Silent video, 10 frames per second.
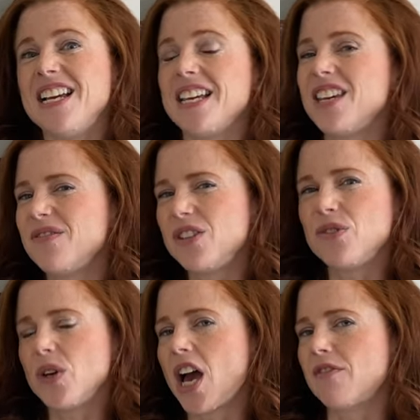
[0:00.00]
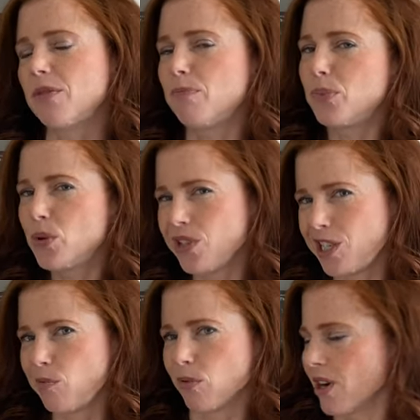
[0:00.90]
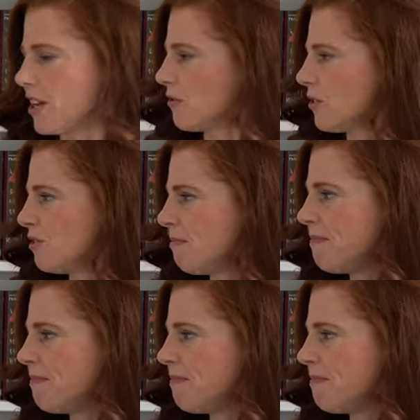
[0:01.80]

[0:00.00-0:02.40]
Even if you have a pretty bright room,